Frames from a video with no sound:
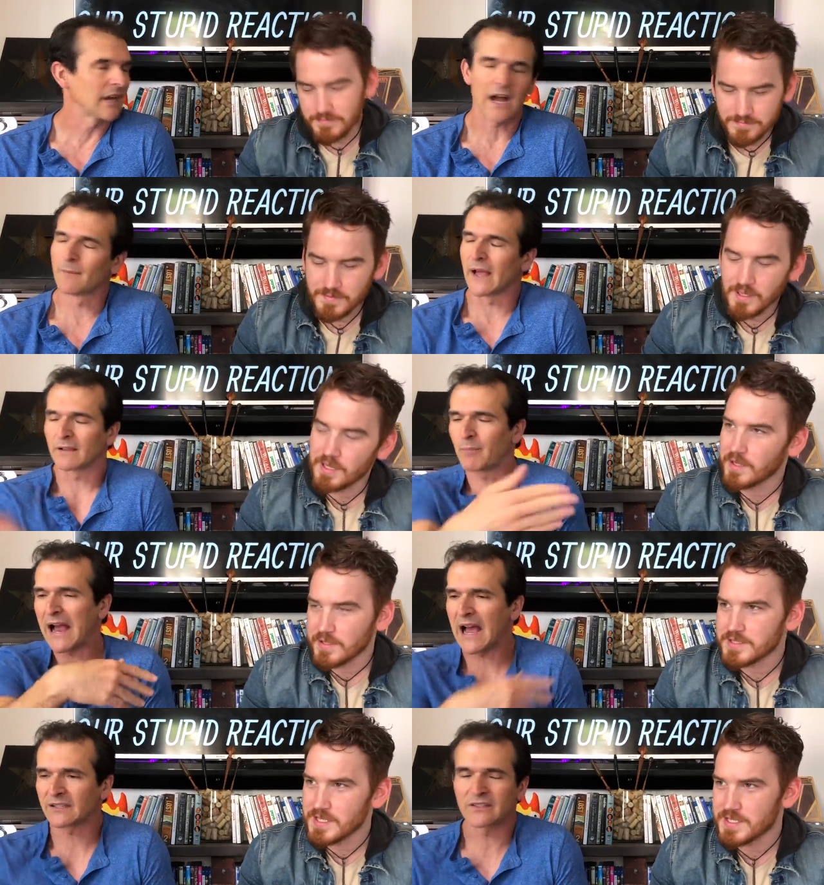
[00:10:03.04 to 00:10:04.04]
Speaker 1: yeah. I'm like,
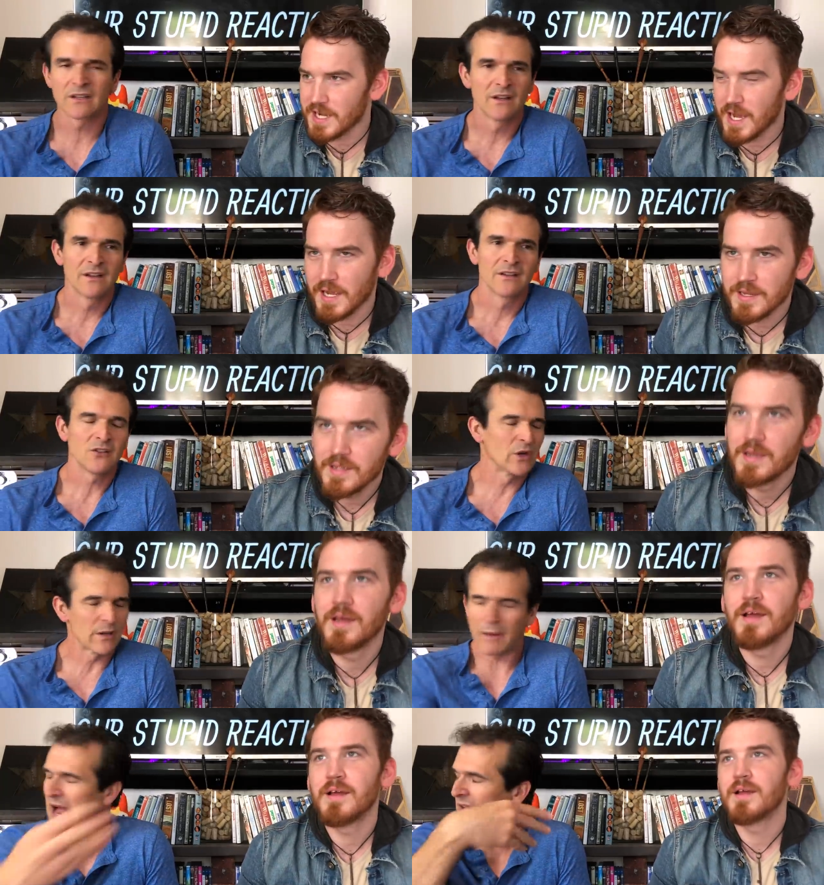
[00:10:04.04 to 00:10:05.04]
pass. C G I. You get a
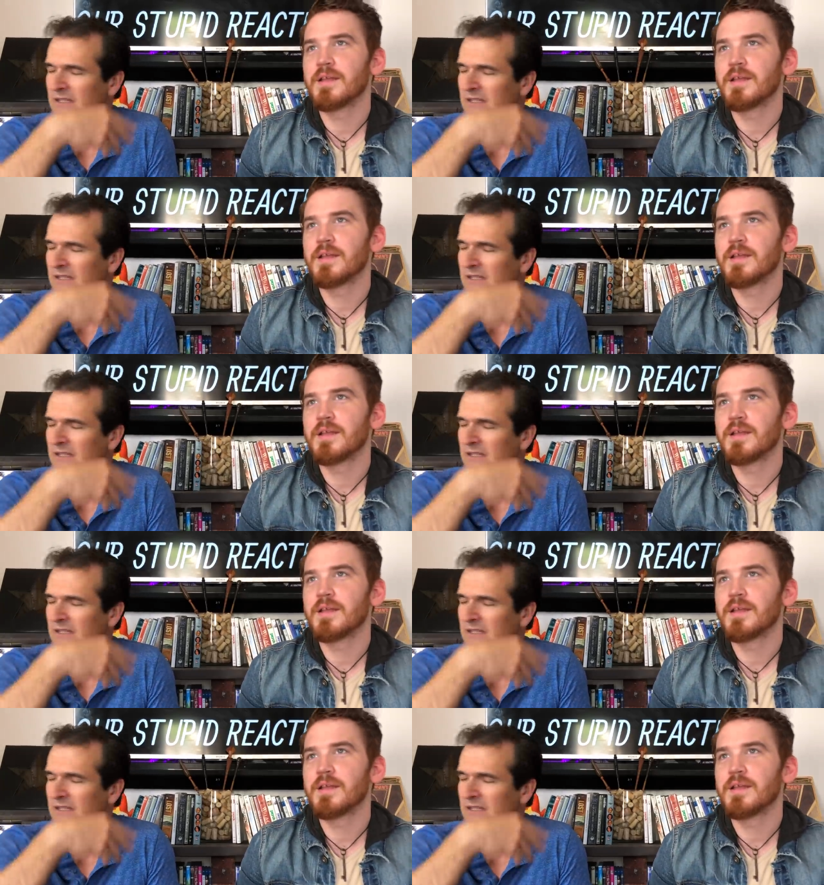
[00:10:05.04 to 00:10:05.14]
pass.